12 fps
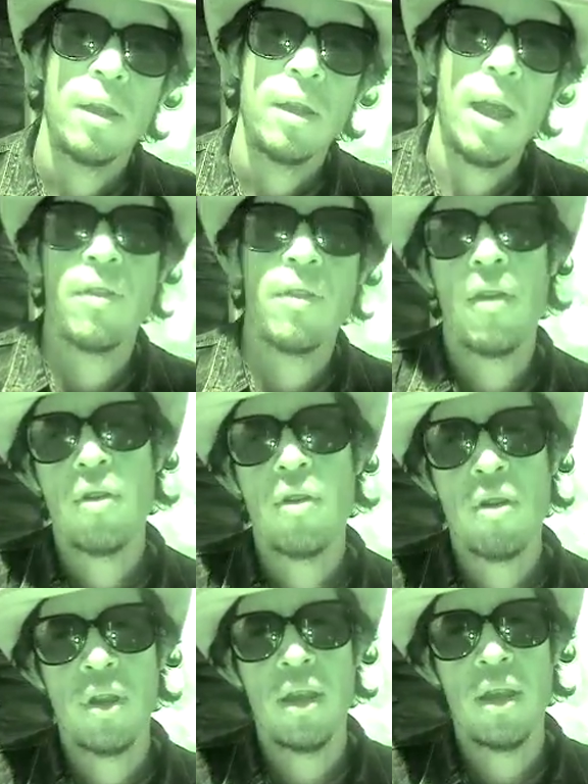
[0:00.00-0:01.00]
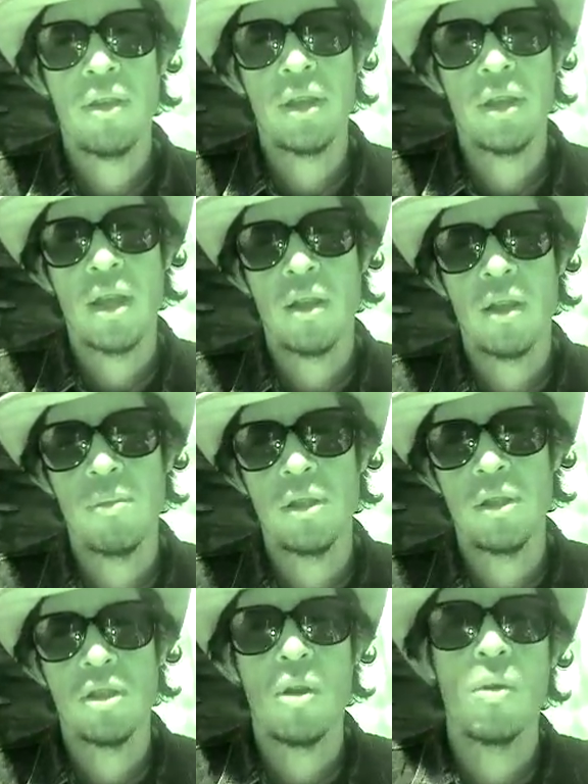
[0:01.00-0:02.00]
I've never heard anything that could be
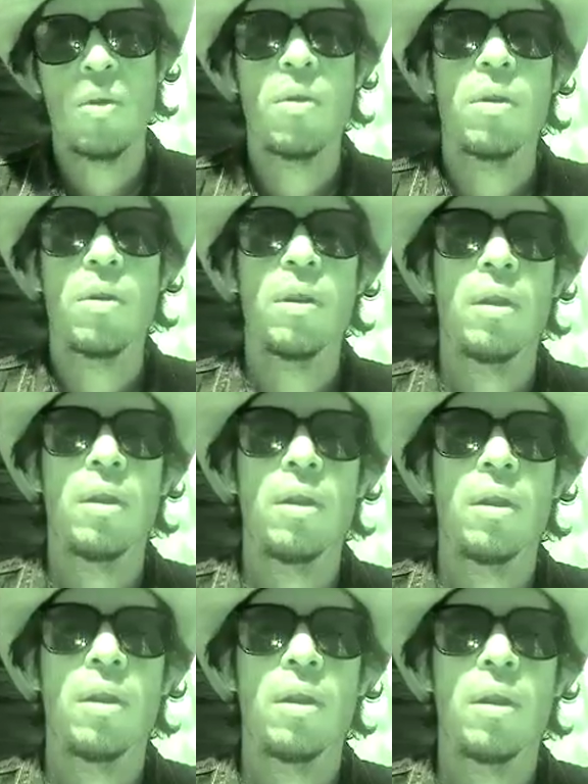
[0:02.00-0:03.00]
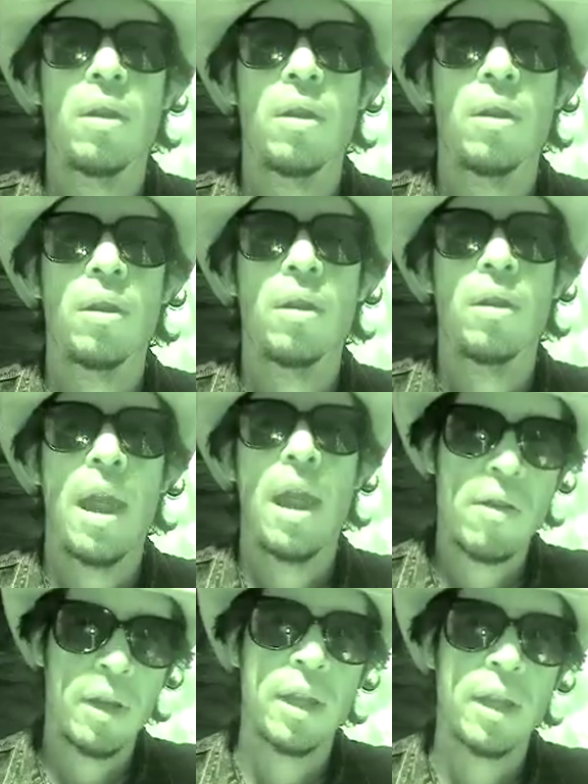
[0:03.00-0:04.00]
so
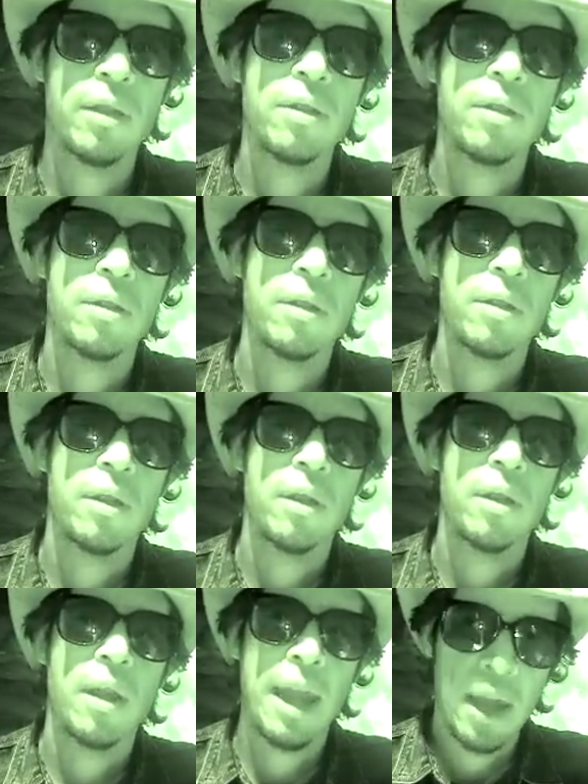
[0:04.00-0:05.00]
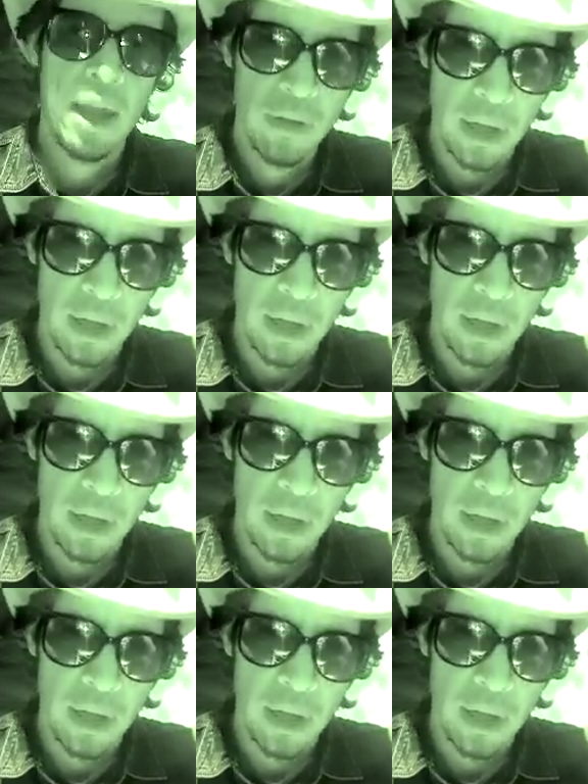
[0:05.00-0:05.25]
arrogant and